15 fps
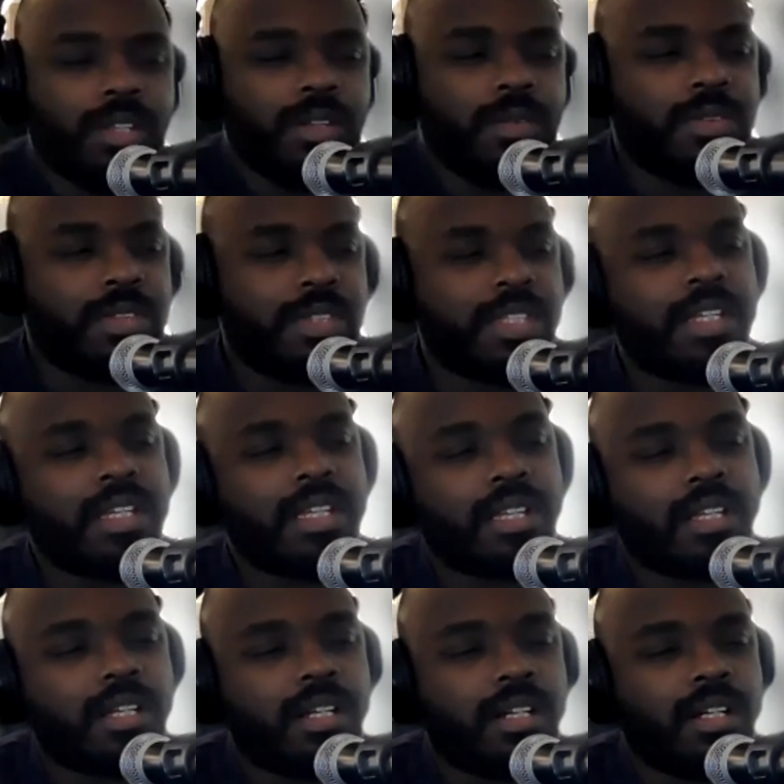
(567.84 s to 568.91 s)
do you think
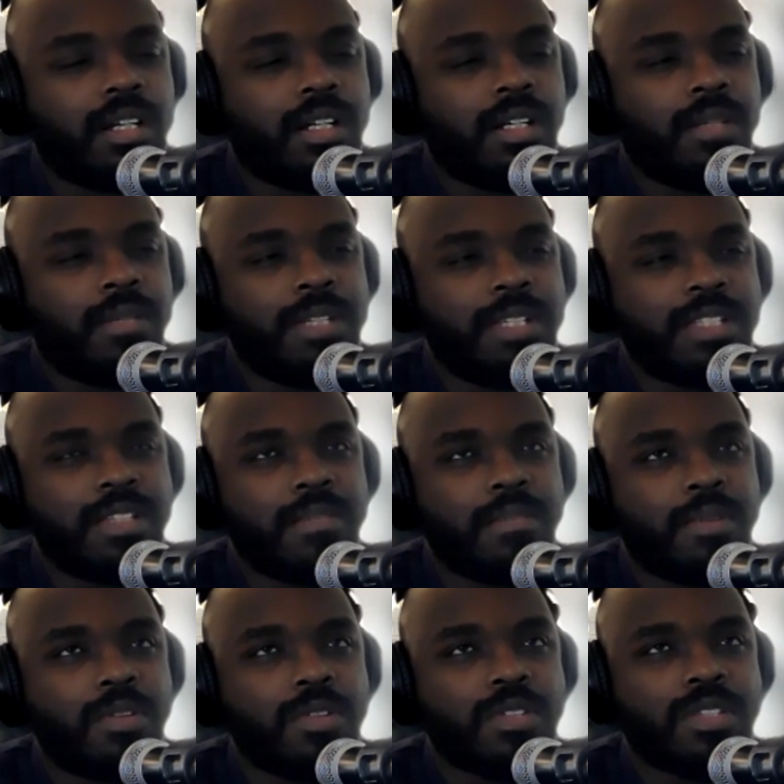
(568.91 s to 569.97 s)
is the
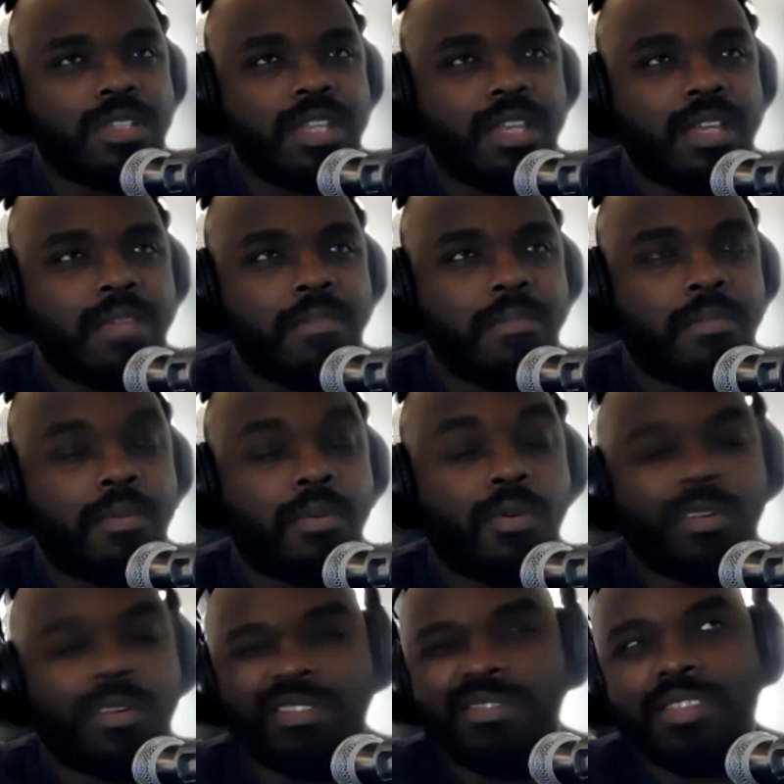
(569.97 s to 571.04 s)
most
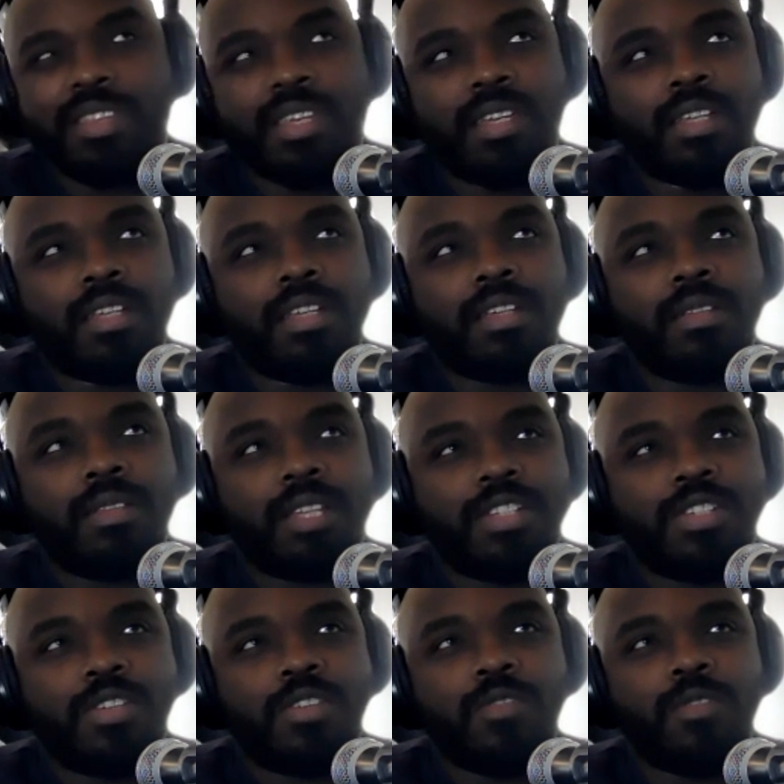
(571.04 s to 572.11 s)
important thing that
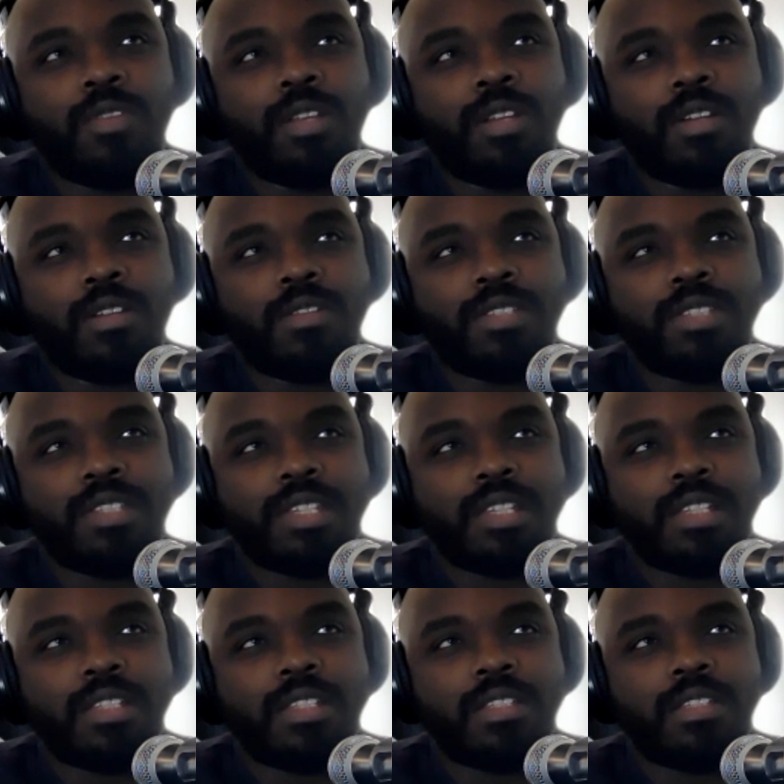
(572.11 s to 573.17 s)
you've learned
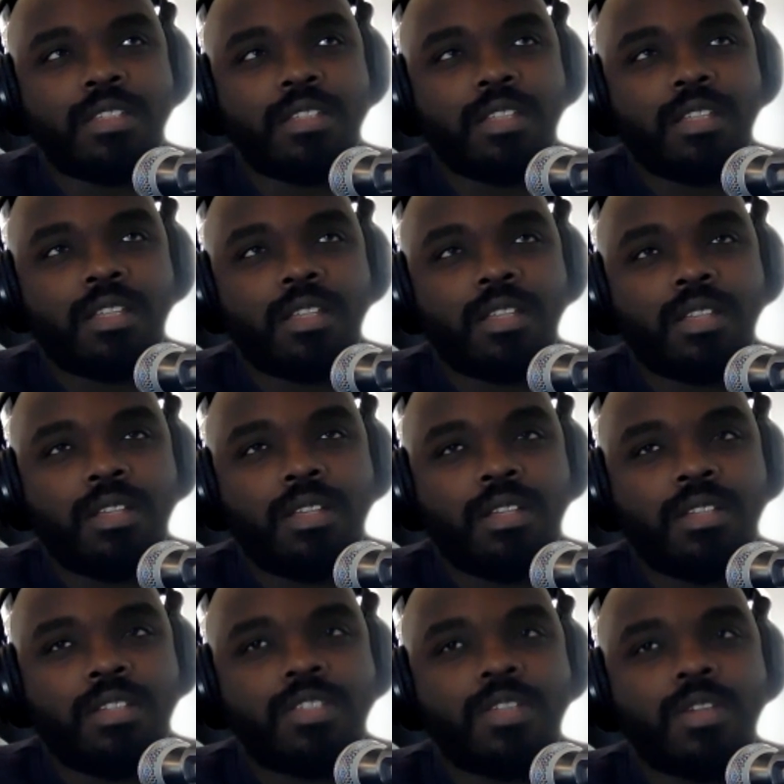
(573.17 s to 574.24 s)
since
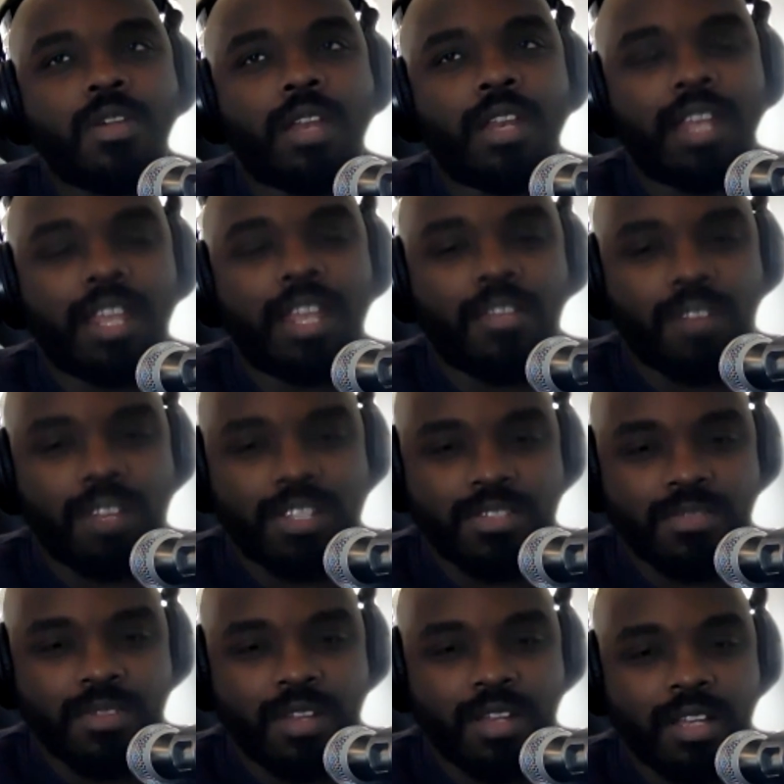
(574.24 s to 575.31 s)
starting at the
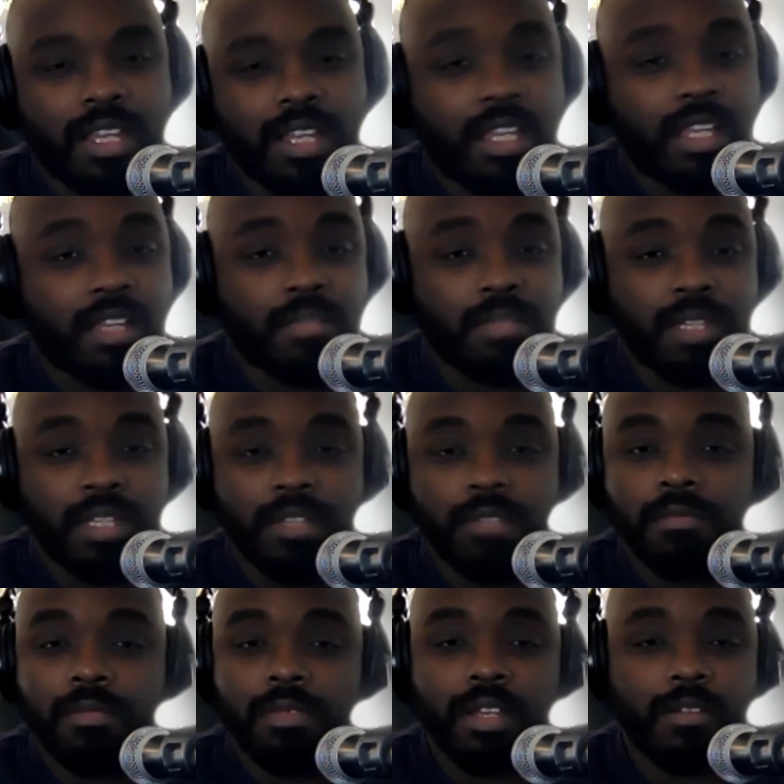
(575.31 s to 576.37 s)
restaurant? And it could be
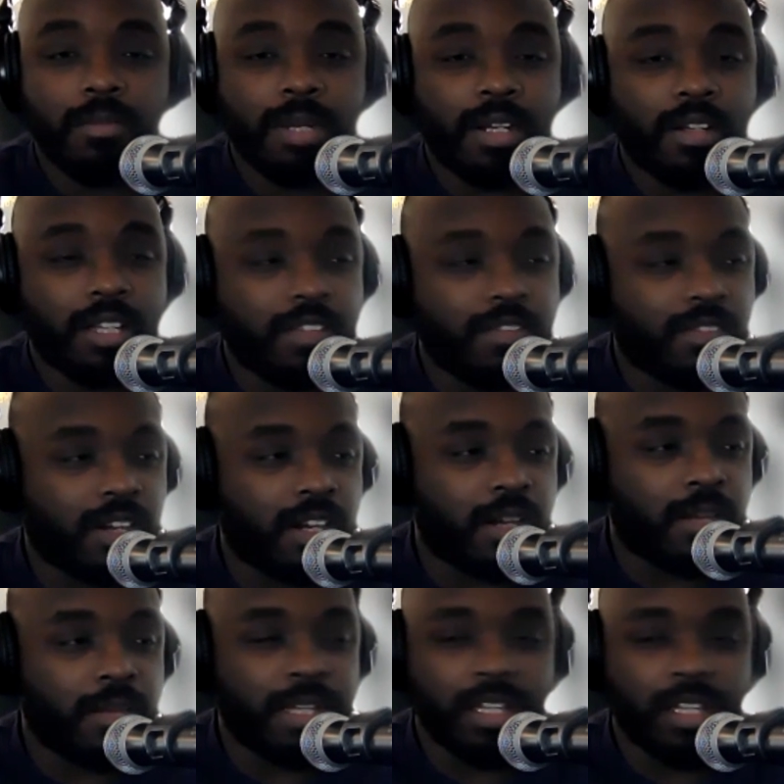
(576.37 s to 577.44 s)
about
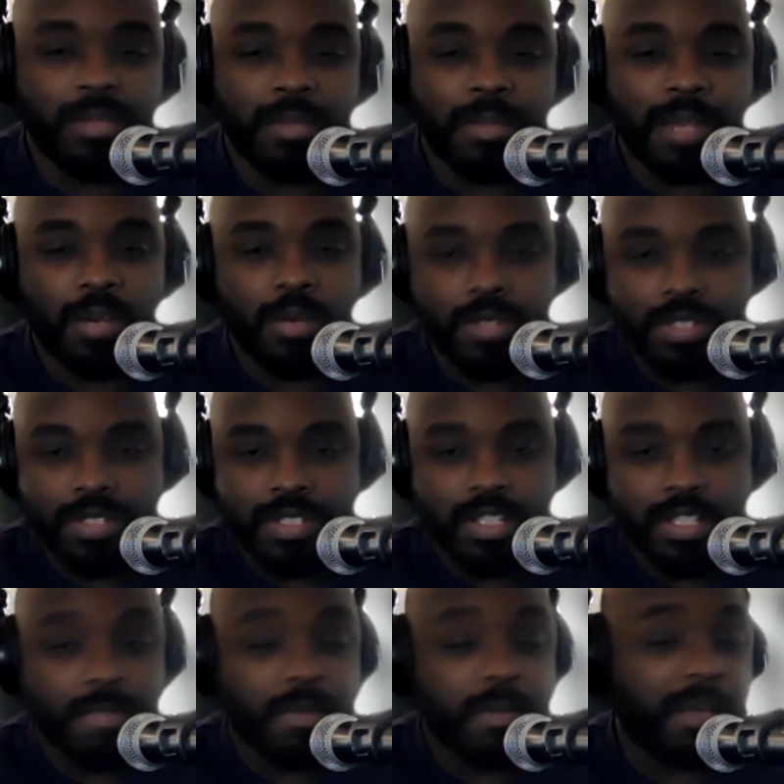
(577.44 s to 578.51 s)
environment, it could be about oysters, it
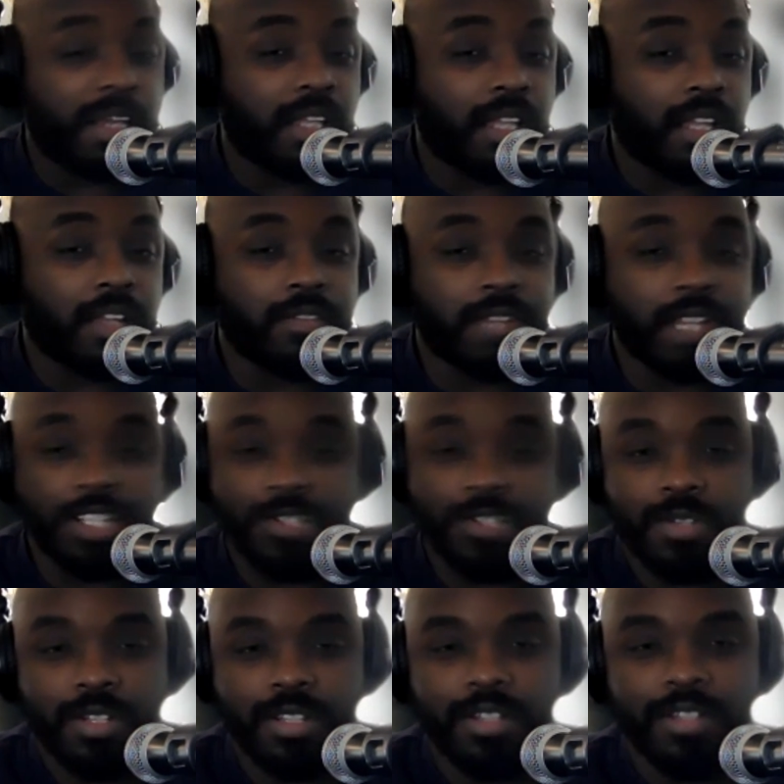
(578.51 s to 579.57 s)
could be about life. I just
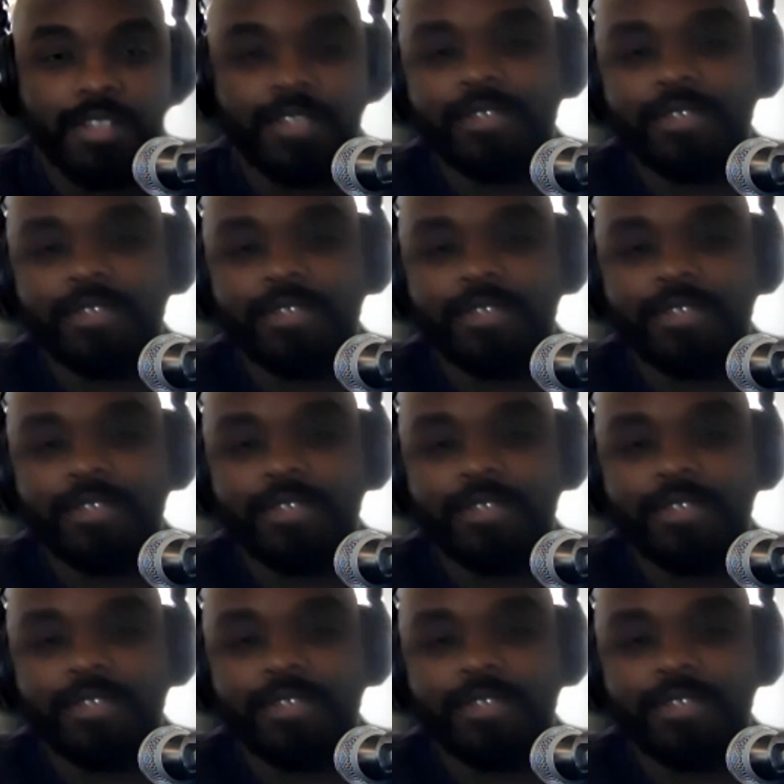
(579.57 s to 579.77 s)
want to know.